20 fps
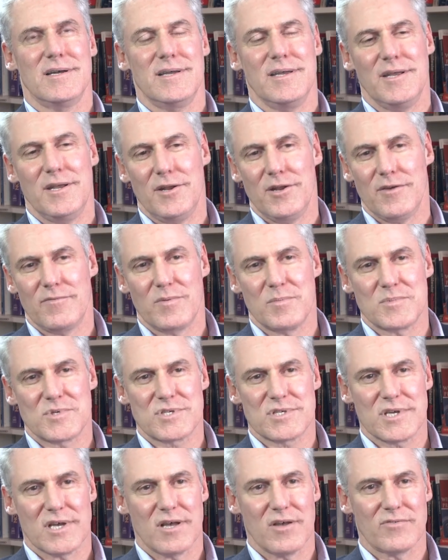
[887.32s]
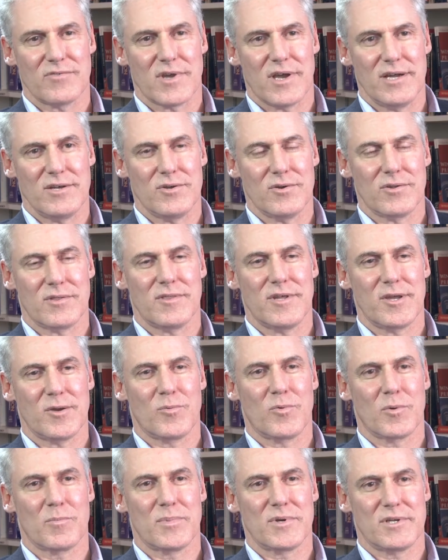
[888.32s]
in and of themselves, I don't
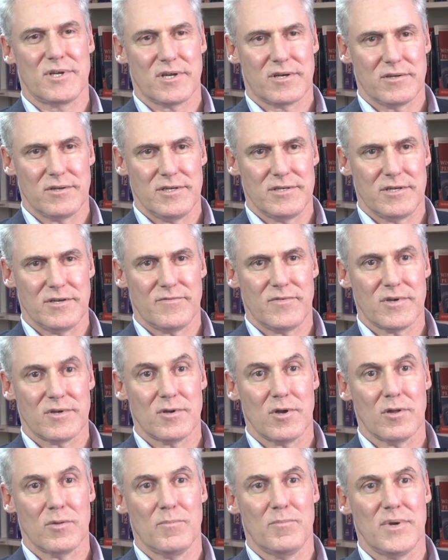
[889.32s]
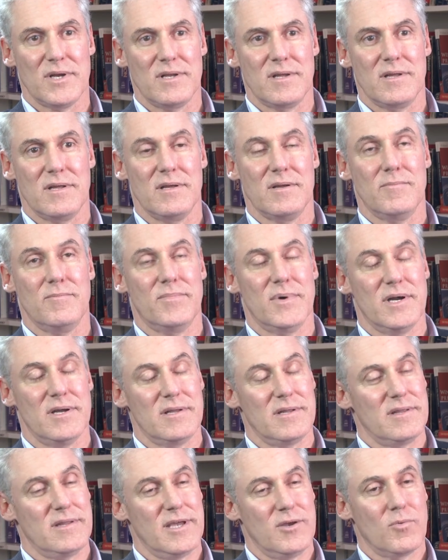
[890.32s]
think were particularly difficult, but
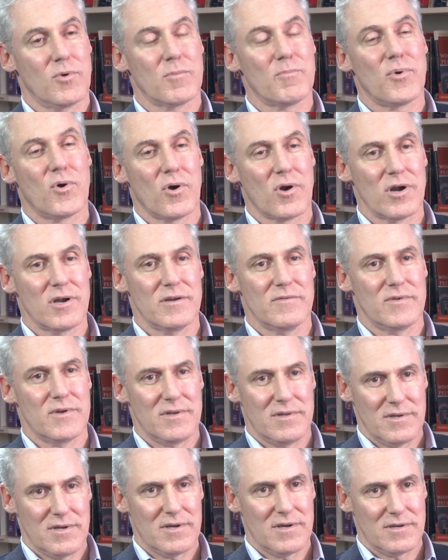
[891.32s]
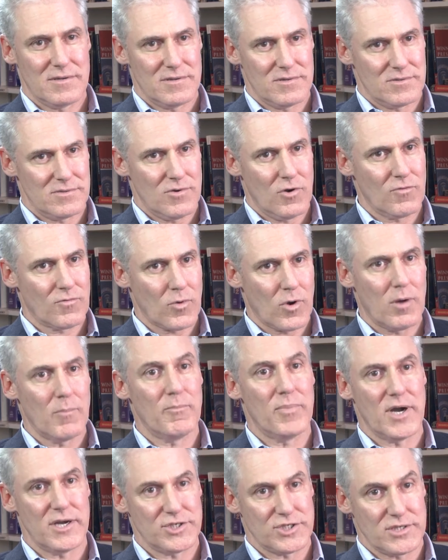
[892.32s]
they were part of an overall
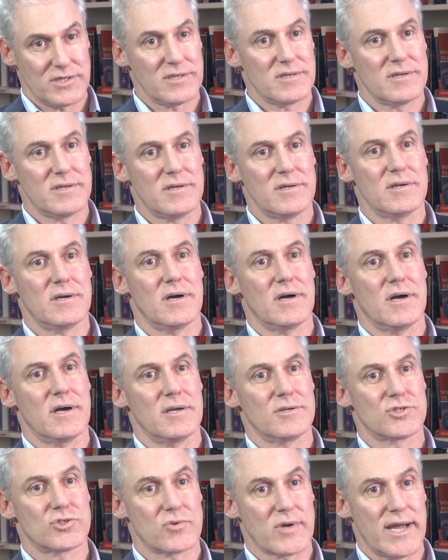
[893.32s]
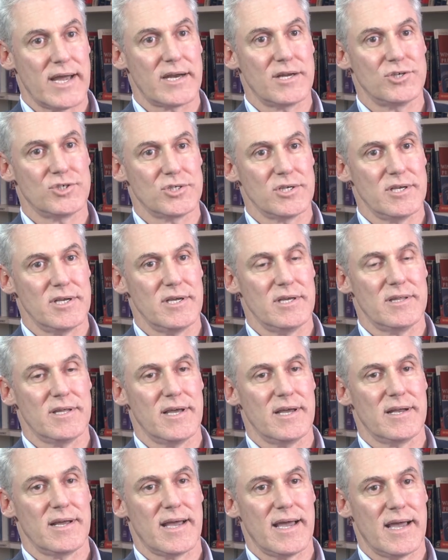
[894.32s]
budget strategy
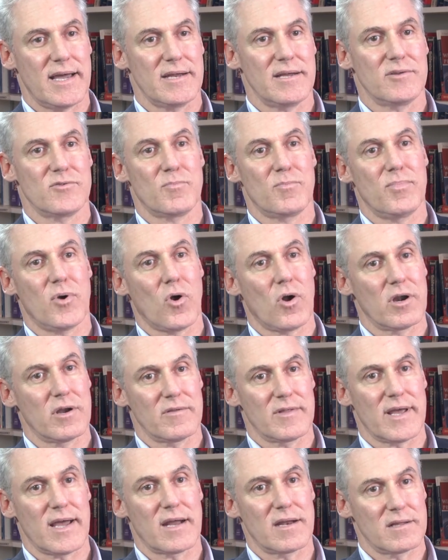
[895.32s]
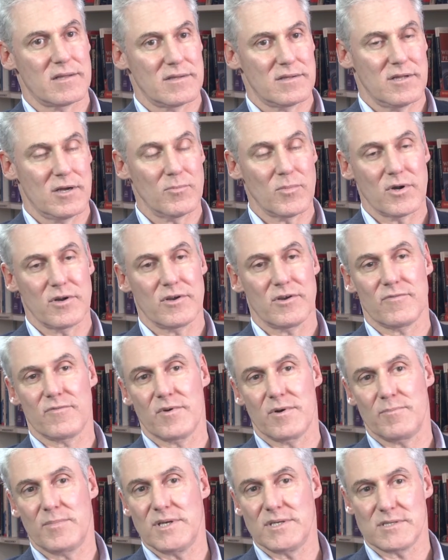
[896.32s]
that had, as part of that, a number of
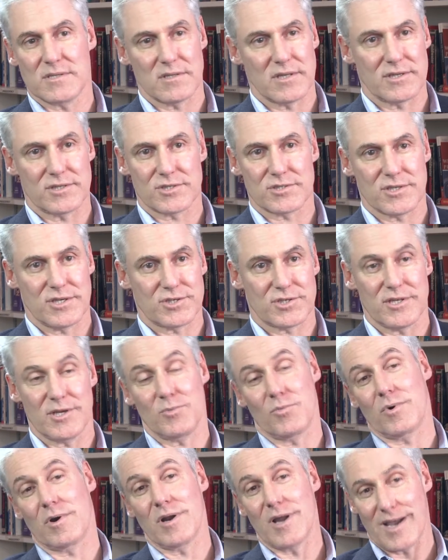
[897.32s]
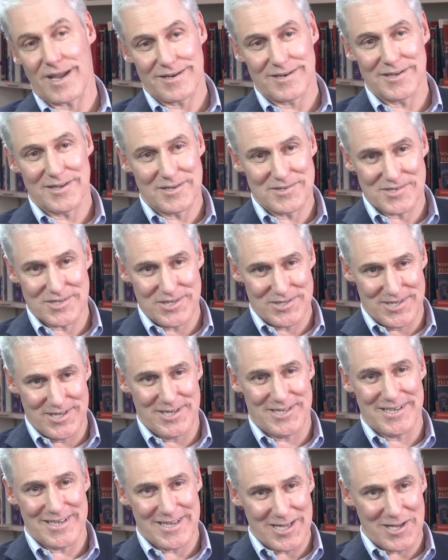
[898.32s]
different pieces of legislation that were not as
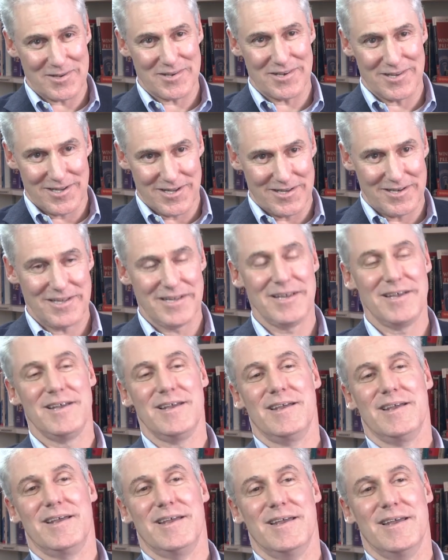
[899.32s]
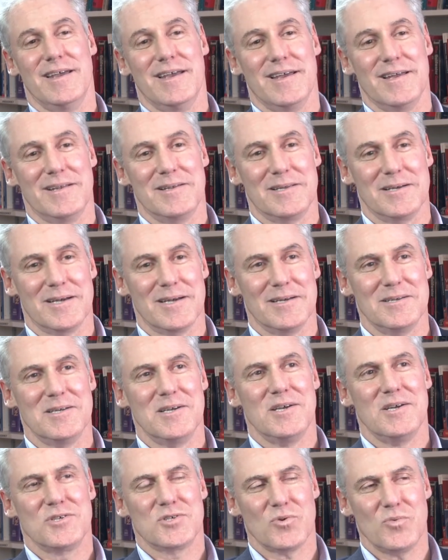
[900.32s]
easy to get done. And
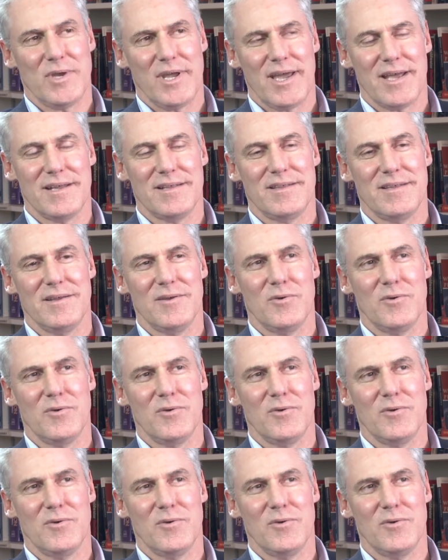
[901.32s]
so we had